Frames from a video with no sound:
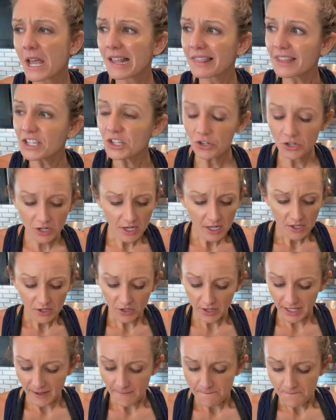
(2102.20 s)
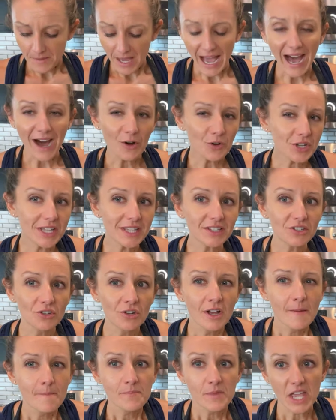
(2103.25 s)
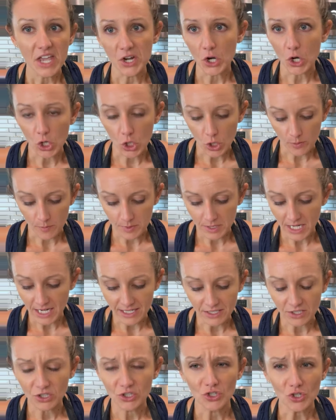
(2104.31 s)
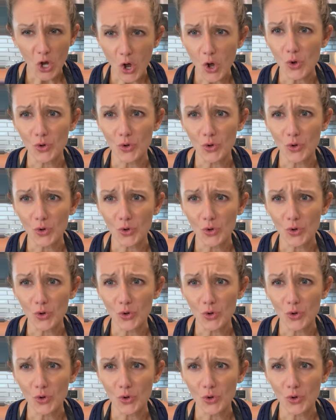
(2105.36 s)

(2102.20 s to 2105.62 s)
like you're, you're like, how can an herb taste so